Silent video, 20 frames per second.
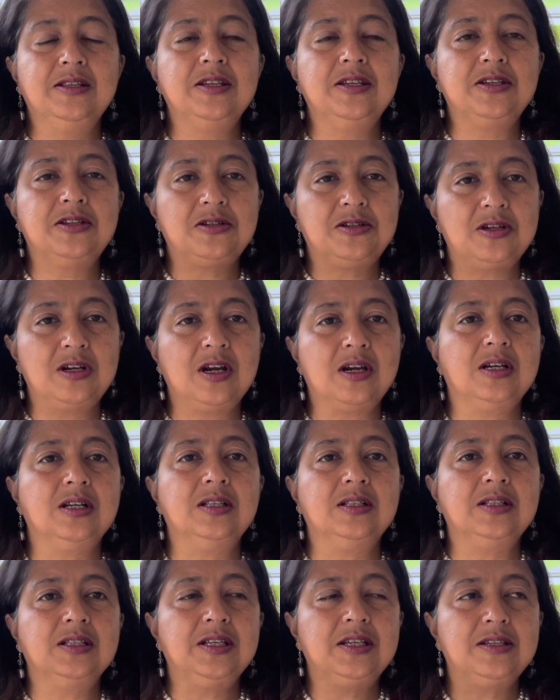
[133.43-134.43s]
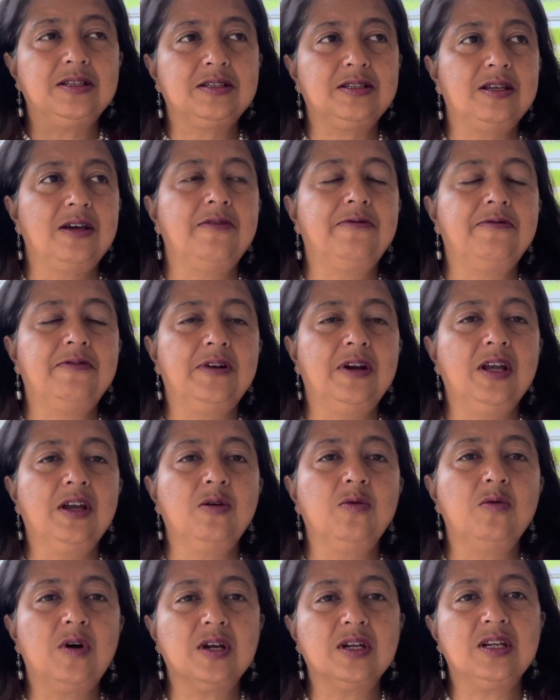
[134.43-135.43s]
struggle, this
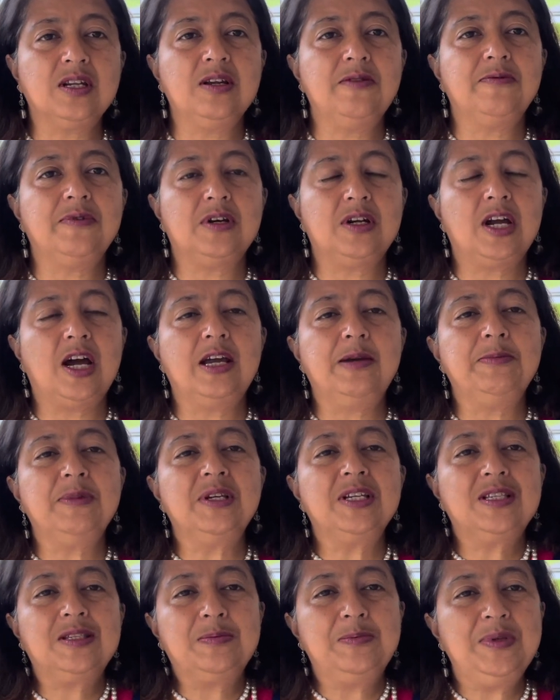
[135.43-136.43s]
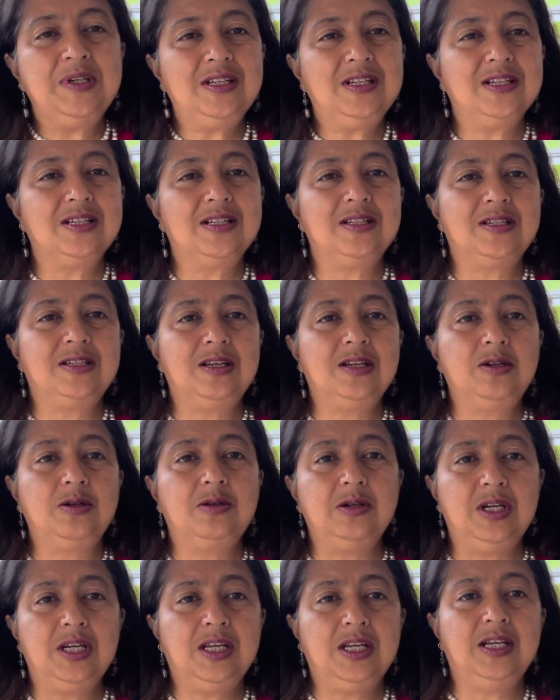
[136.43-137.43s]
suffering, whatever I'm experiencing
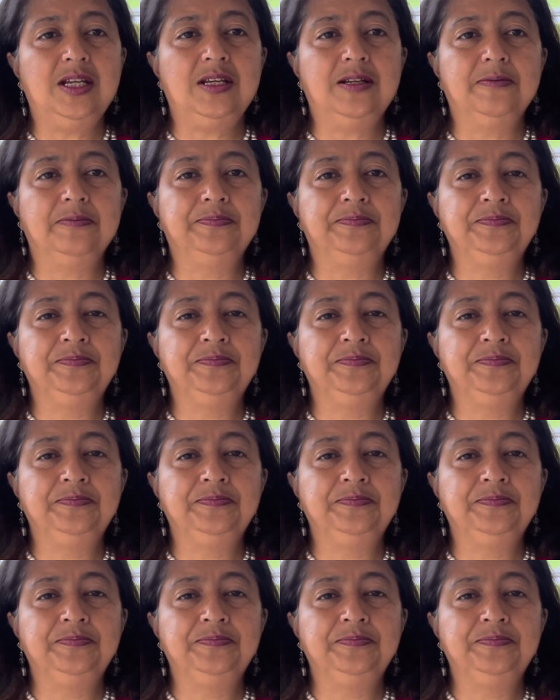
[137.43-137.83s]
today.